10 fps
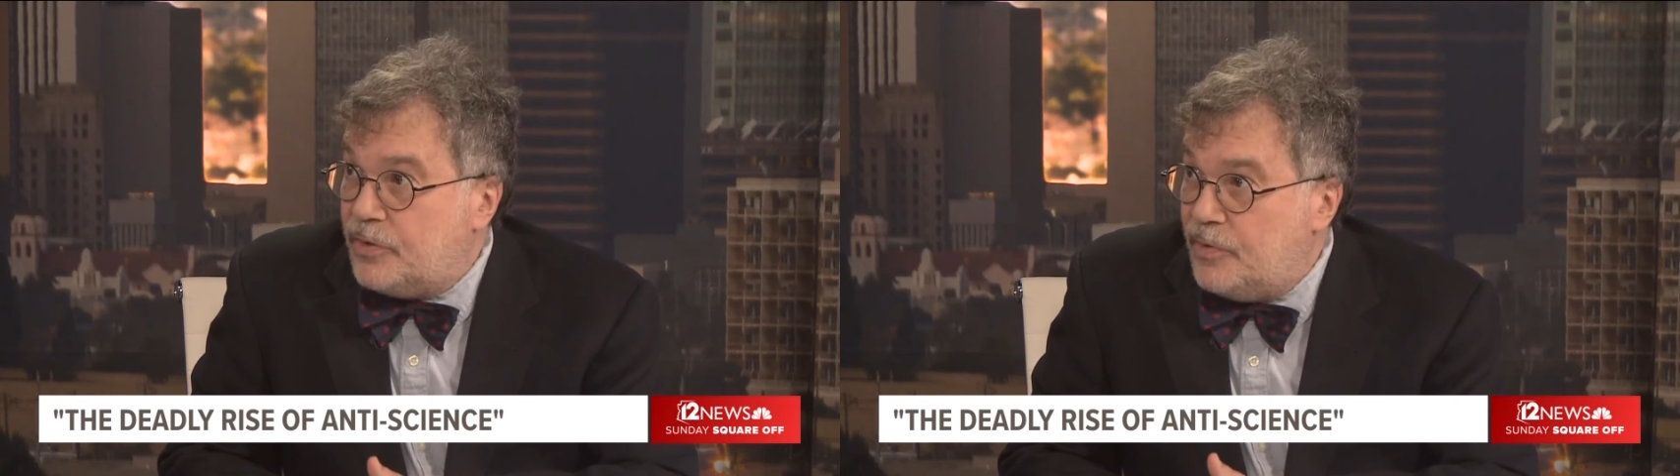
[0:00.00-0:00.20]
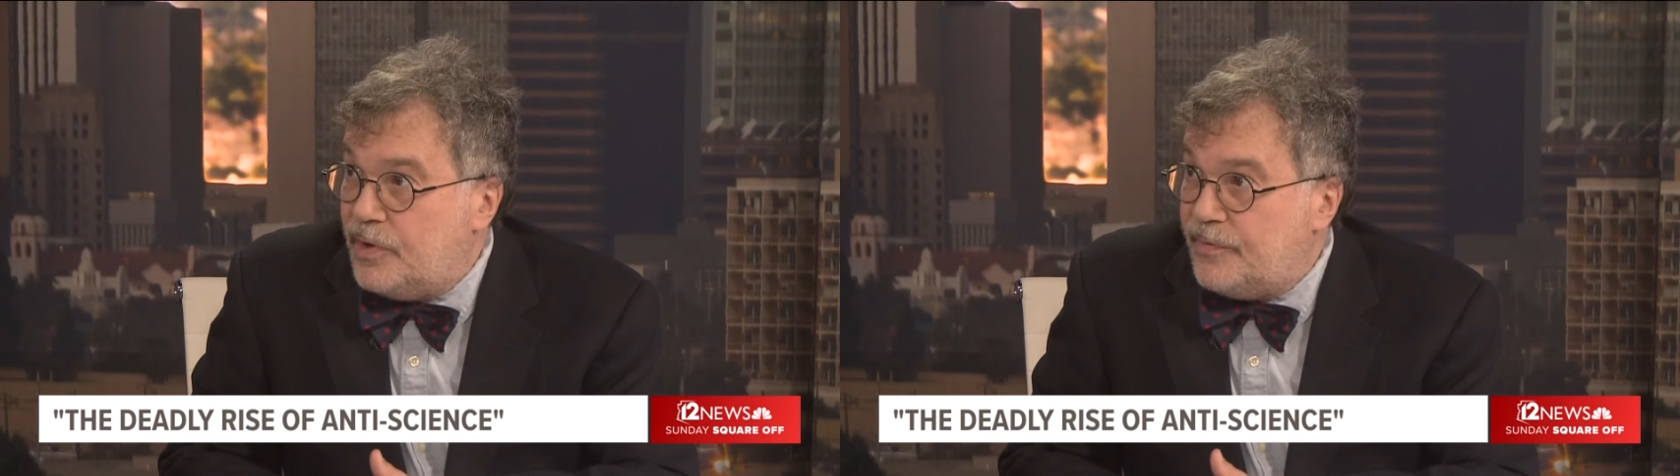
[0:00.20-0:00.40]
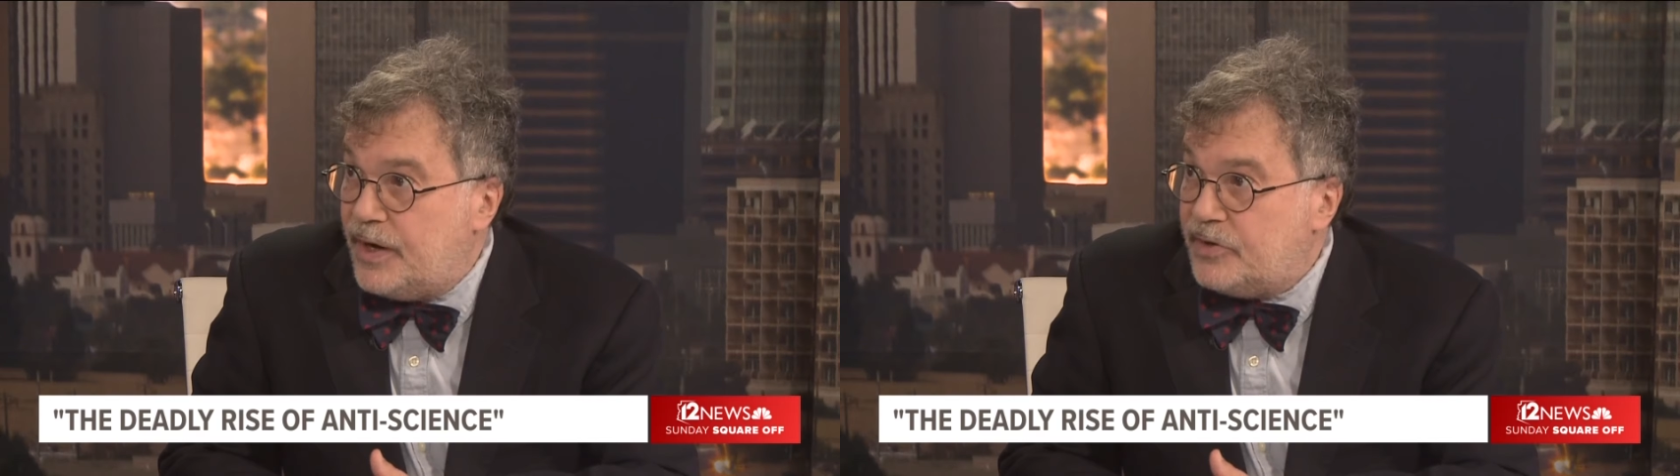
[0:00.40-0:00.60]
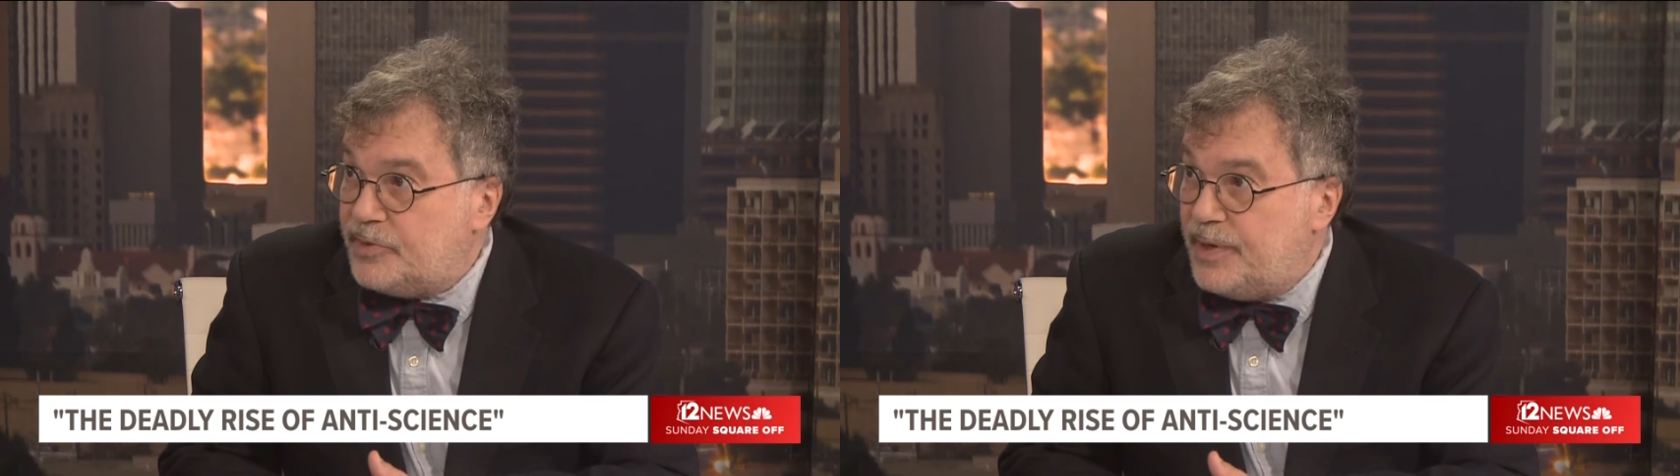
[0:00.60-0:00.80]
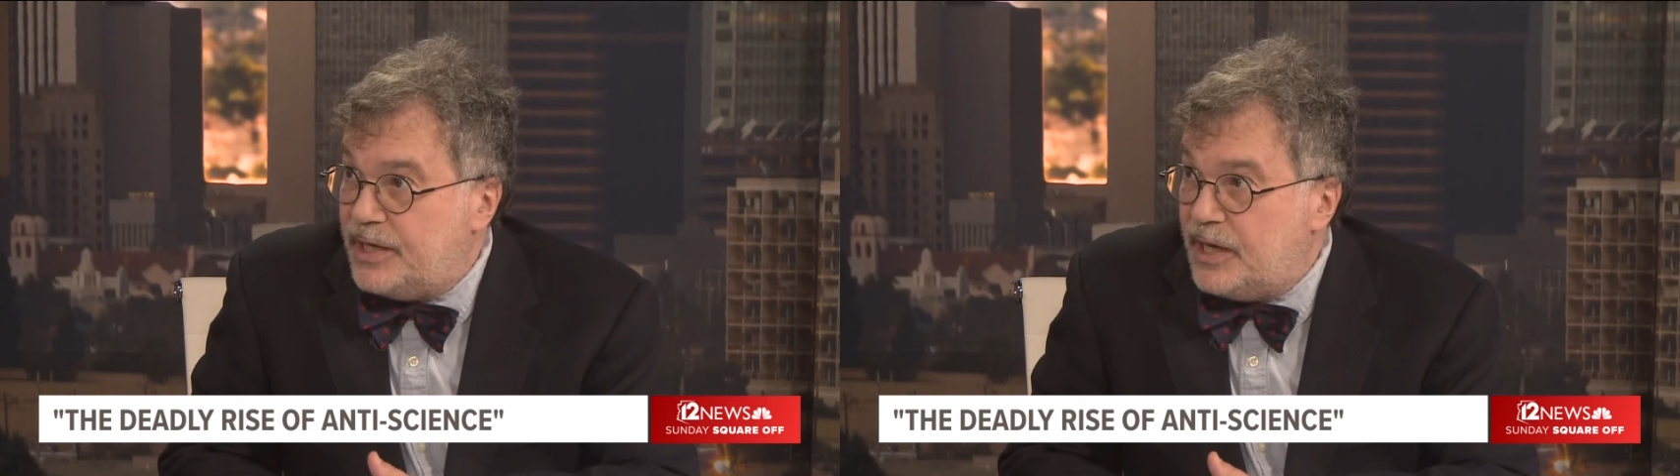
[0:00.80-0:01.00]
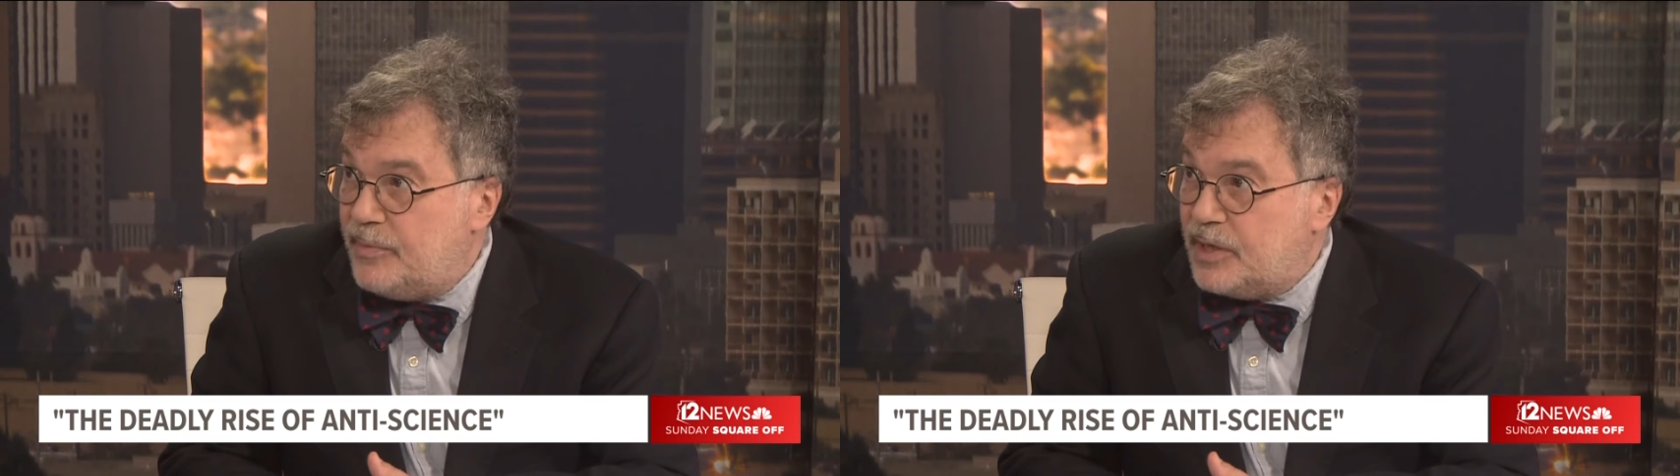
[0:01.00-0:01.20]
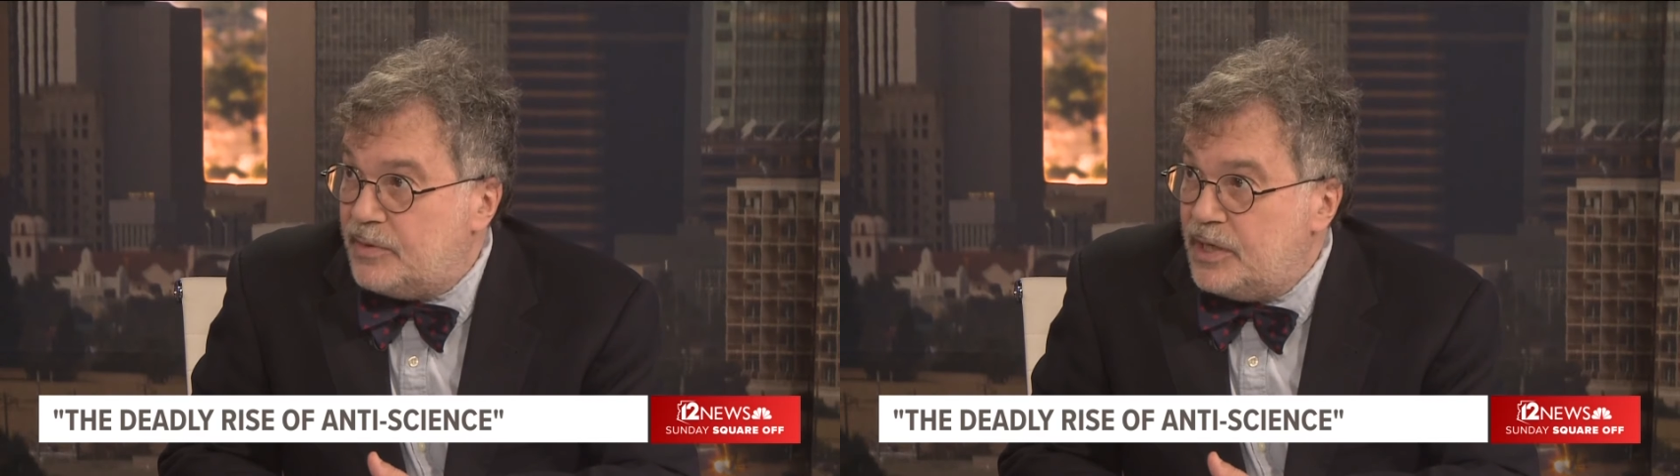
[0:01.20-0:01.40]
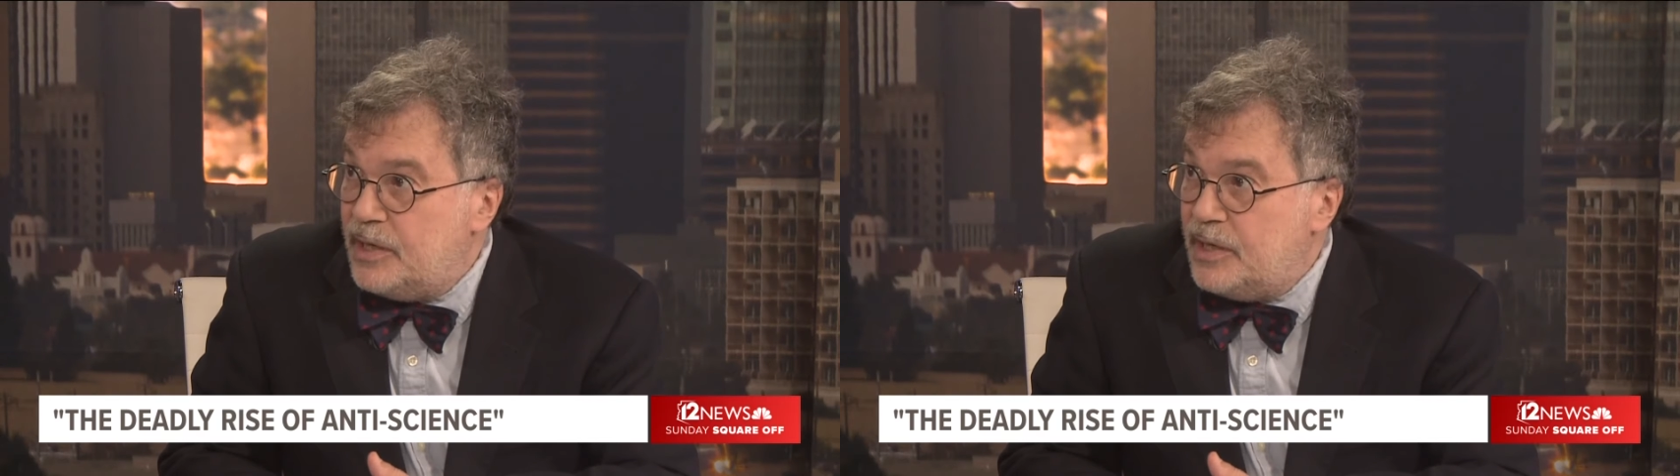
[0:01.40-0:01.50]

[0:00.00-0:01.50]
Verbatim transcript: coronavirus pandemic